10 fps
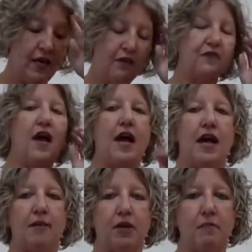If not,
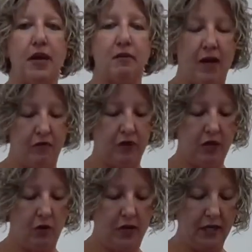I'm gonna make mine really
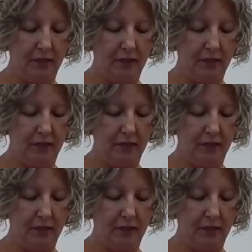quick.